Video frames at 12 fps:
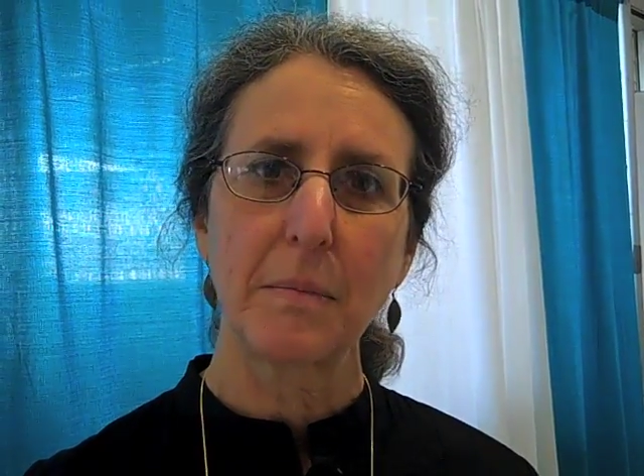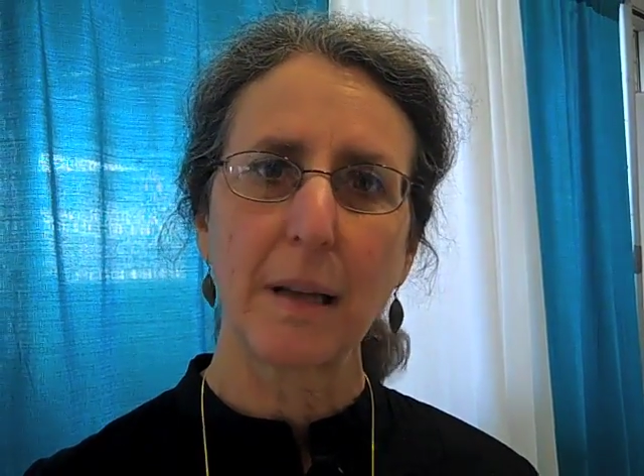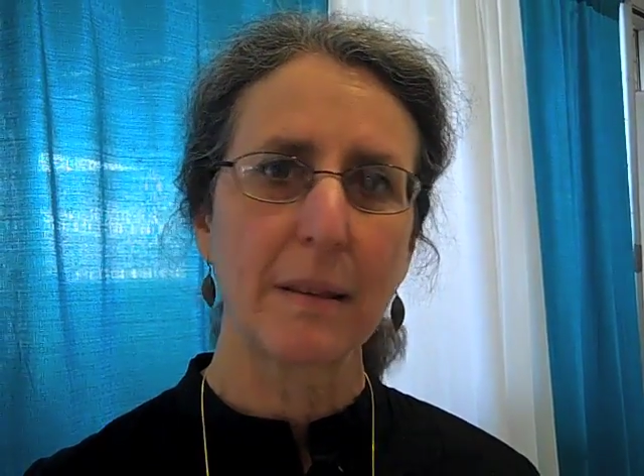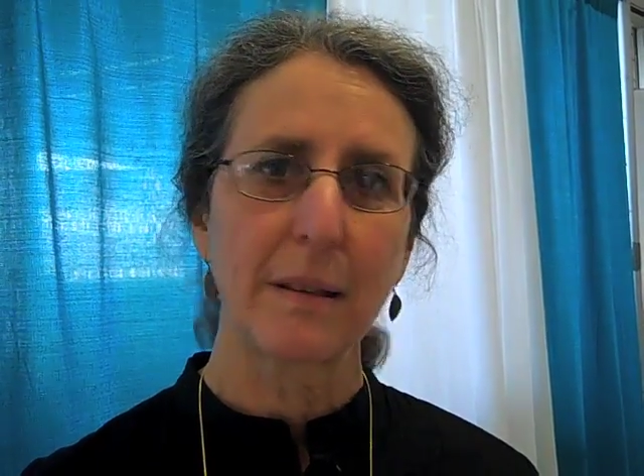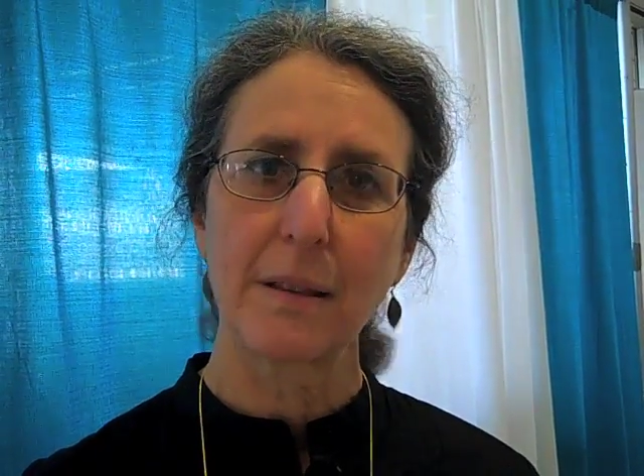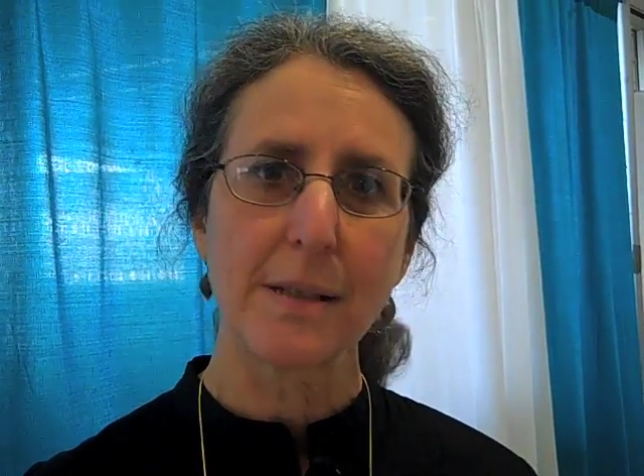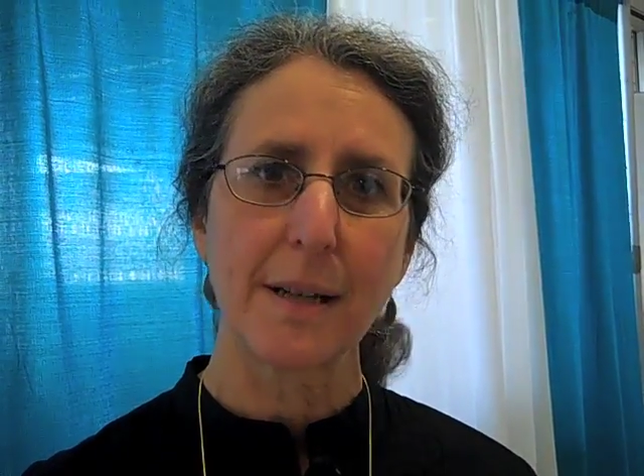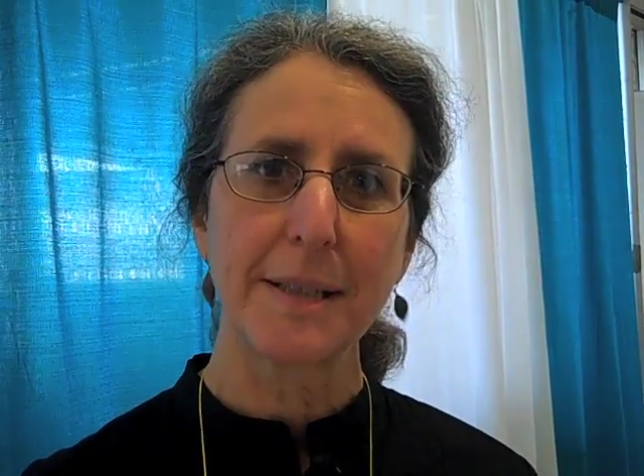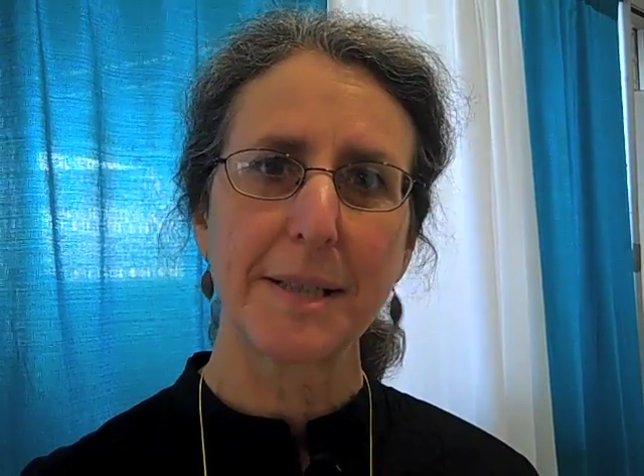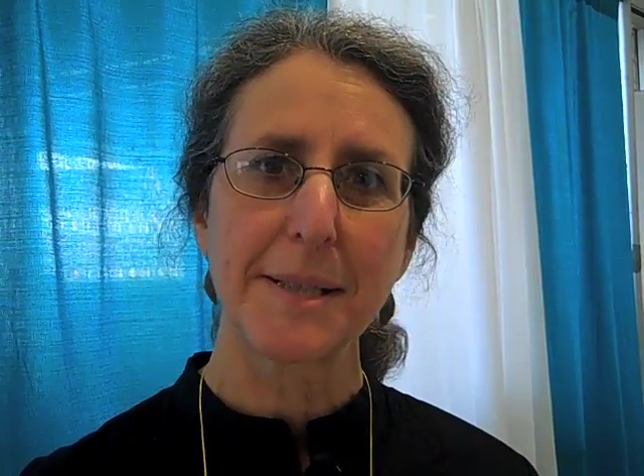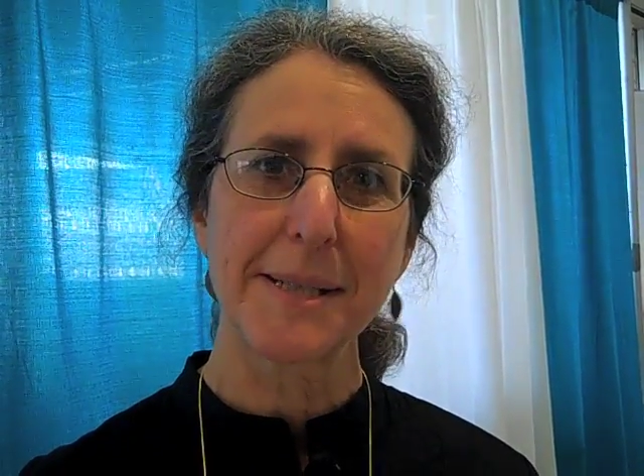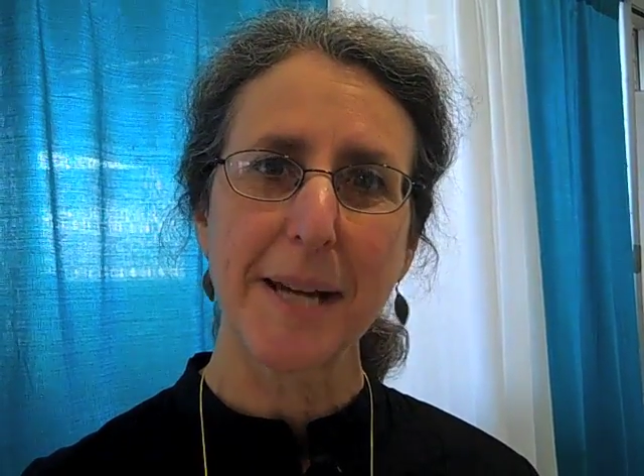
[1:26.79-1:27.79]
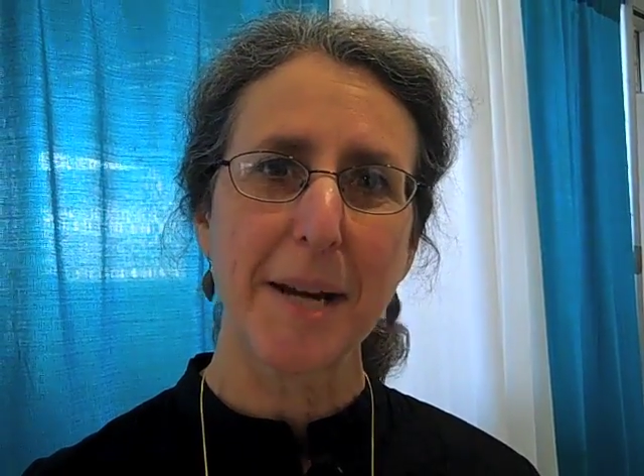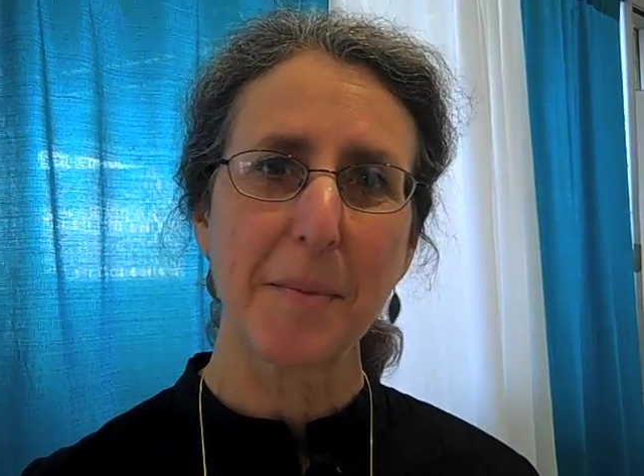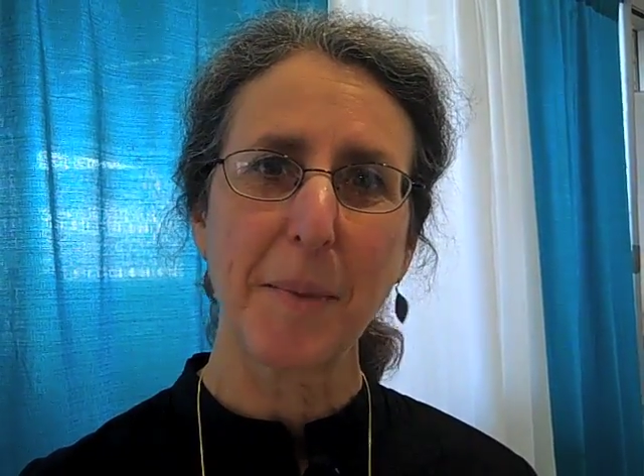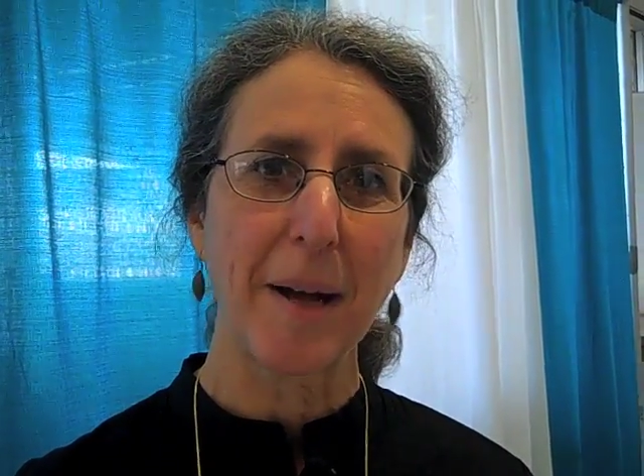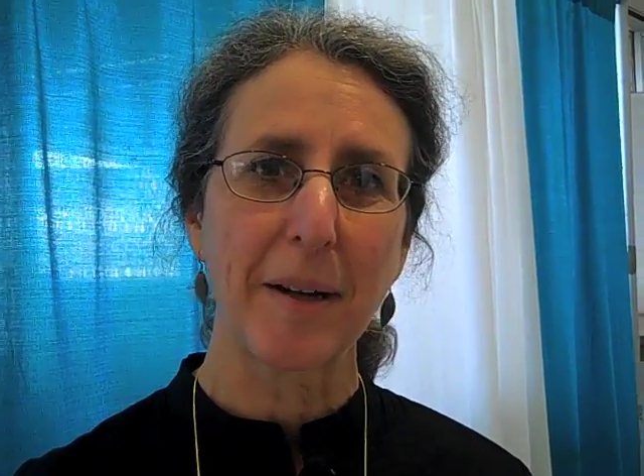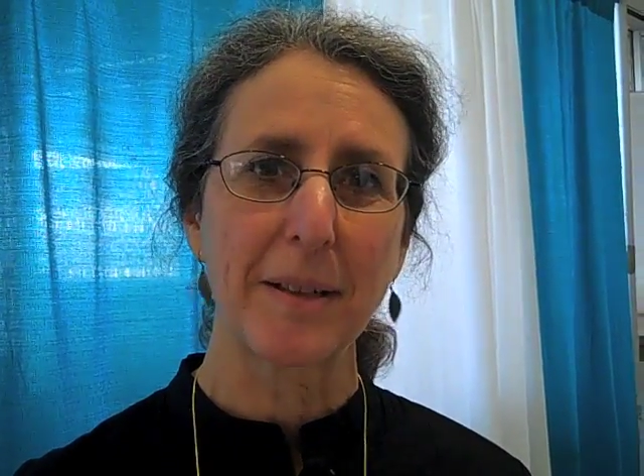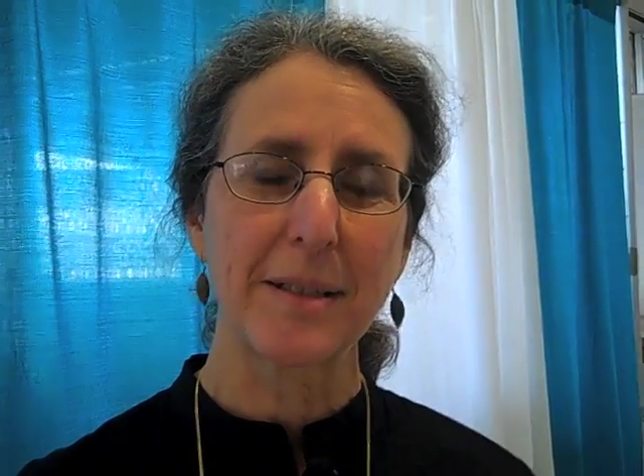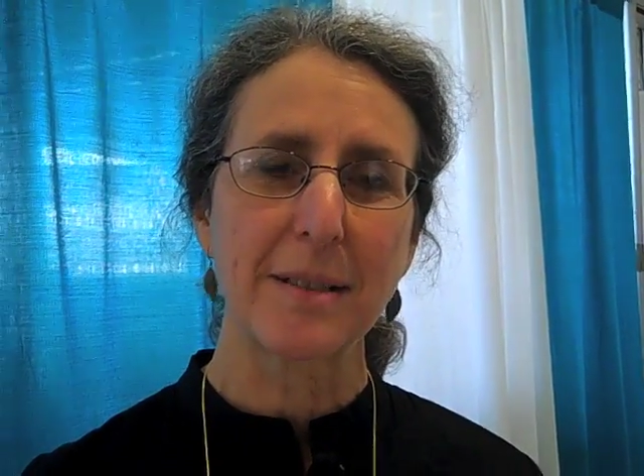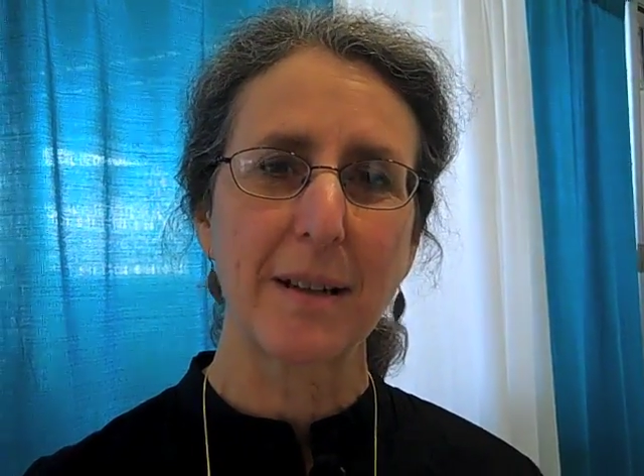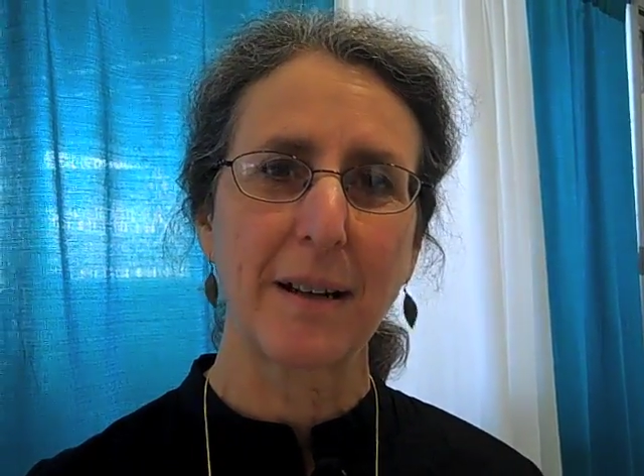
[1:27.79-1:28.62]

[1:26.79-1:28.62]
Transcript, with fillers: main things I need to say about it.